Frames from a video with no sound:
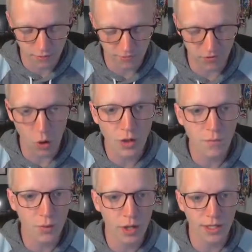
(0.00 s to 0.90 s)
floating
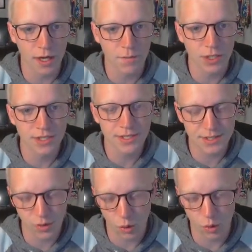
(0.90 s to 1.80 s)
point
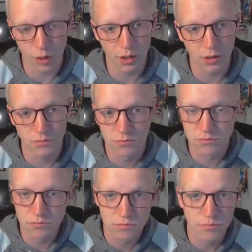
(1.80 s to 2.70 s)
numbers or
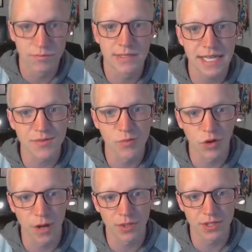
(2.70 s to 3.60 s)
decimal
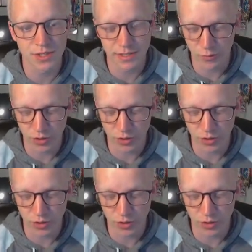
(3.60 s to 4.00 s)
numbers that we